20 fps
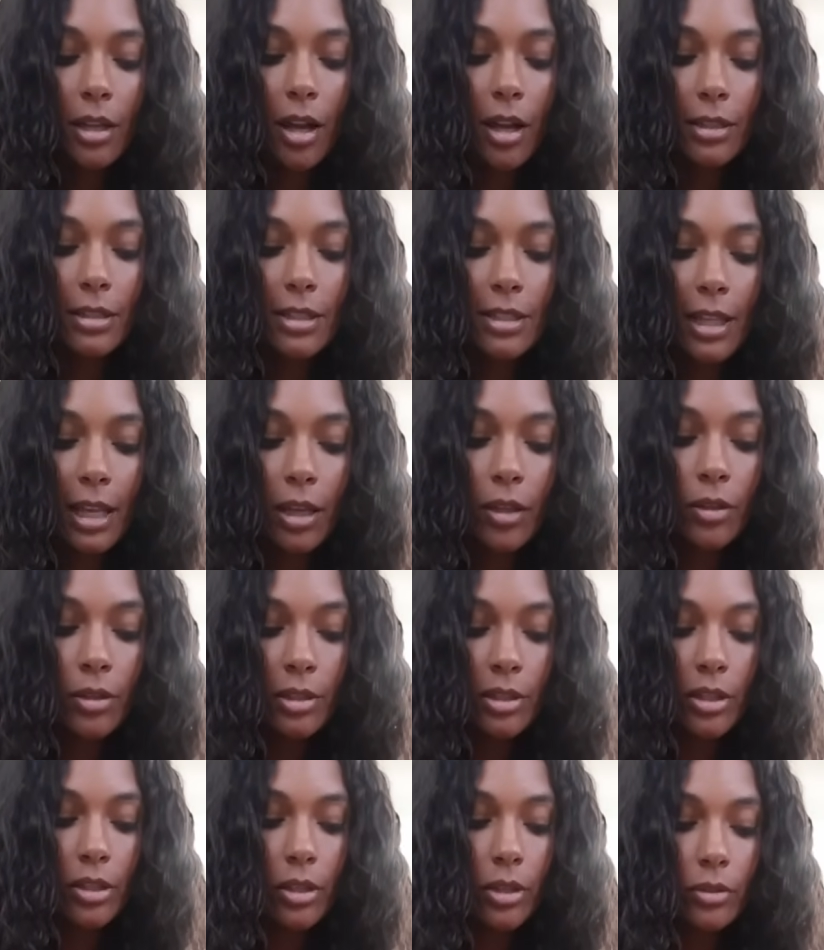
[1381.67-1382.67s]
on sale,
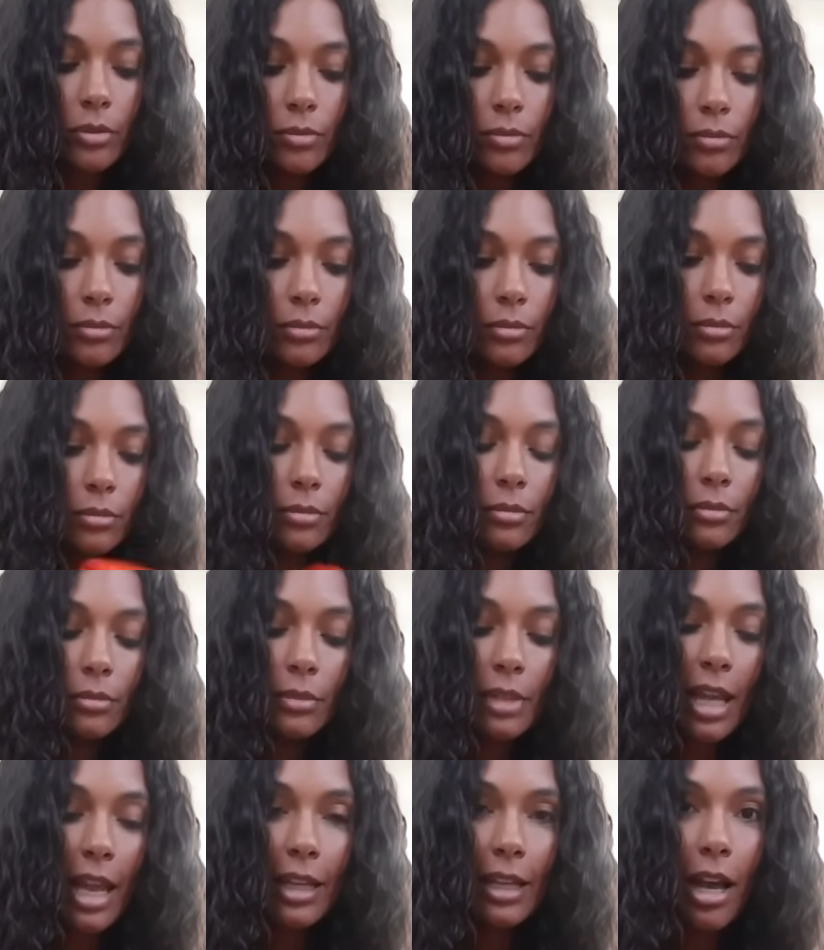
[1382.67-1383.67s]
so
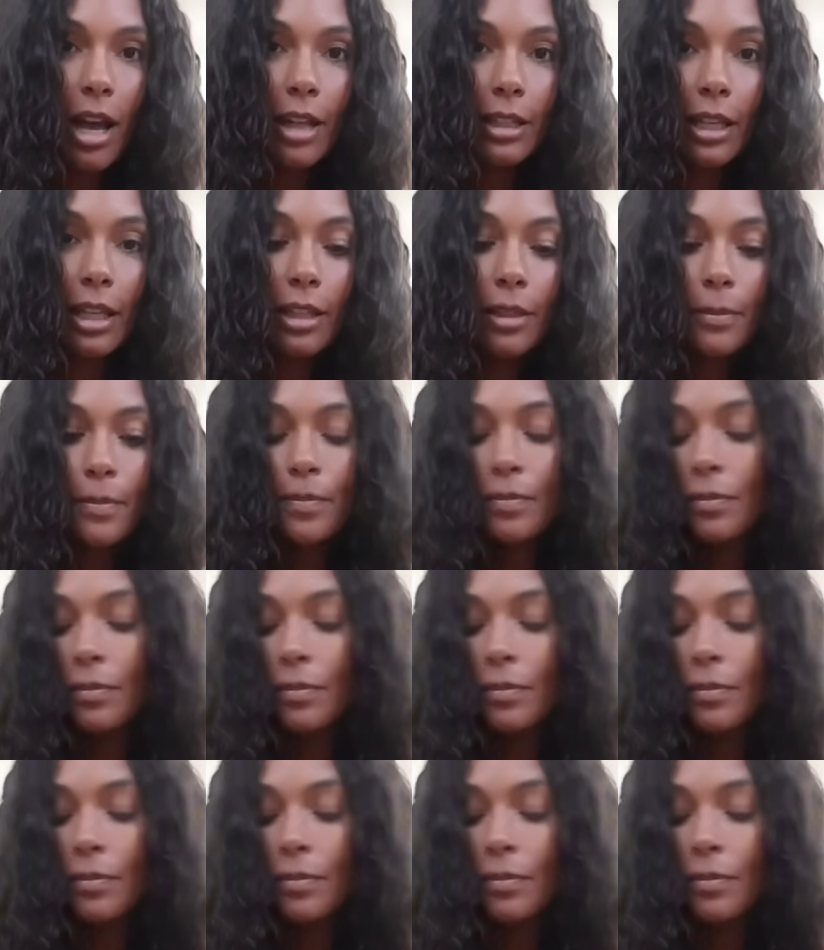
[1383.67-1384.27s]
I got it.